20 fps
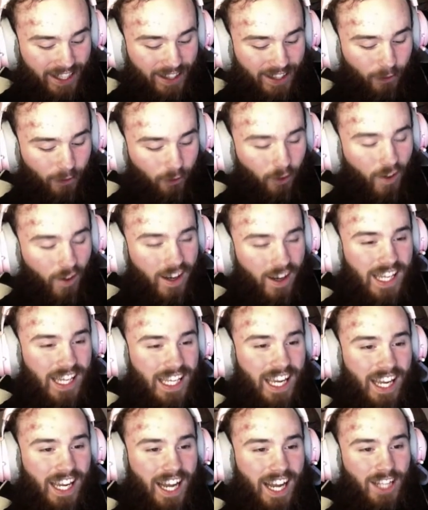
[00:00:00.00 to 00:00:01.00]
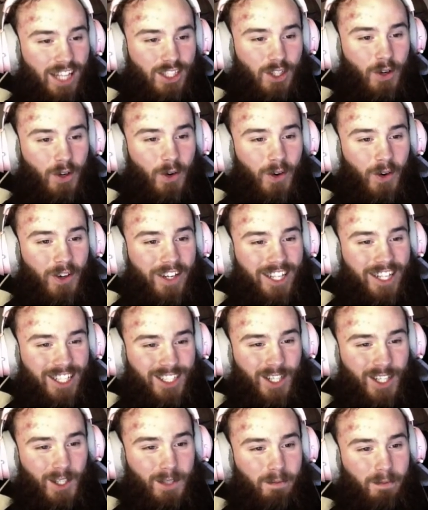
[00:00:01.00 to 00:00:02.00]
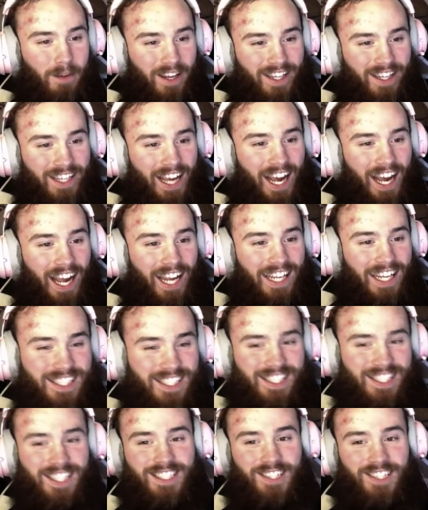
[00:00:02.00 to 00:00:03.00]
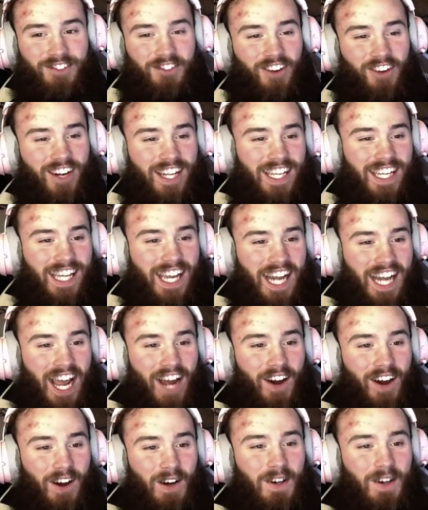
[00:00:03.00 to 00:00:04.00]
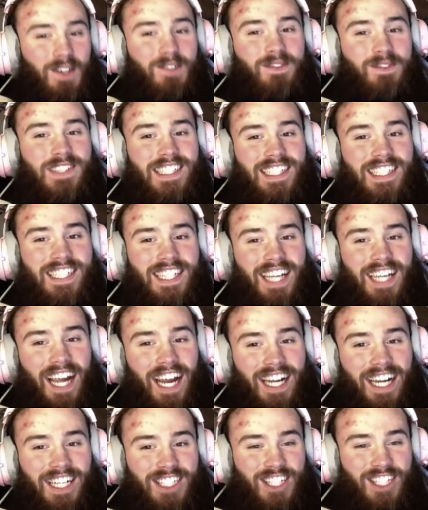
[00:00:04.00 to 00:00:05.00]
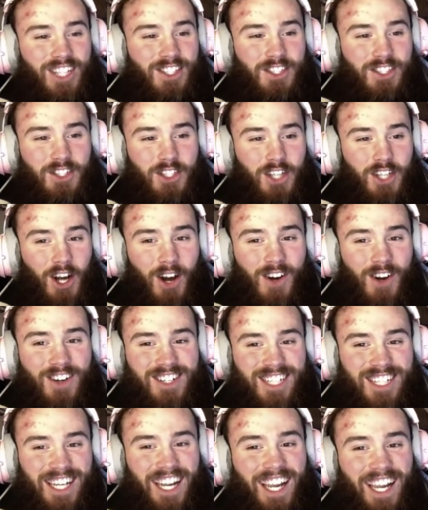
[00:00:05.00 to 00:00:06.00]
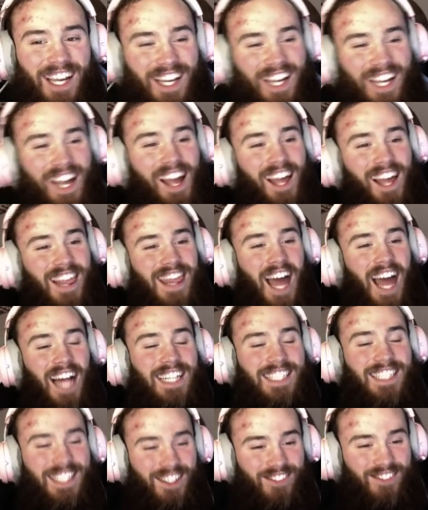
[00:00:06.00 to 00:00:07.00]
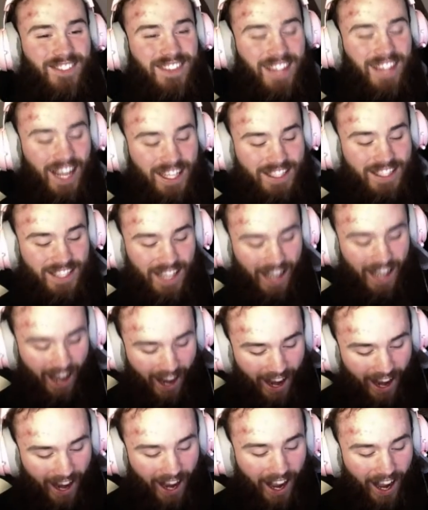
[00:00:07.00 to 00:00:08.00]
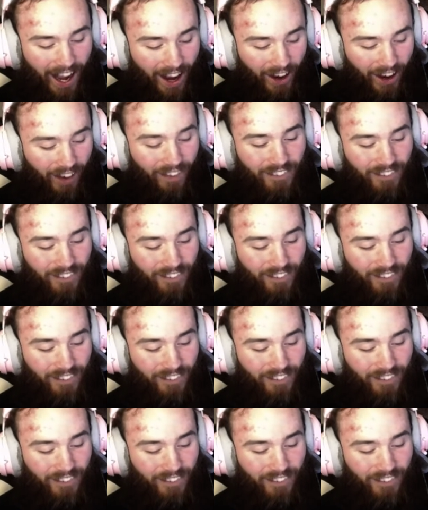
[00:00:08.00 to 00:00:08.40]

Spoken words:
funny kid at school, and it shows pink guy, says the funny kid at home, and it shows Joji. Yeah. That's a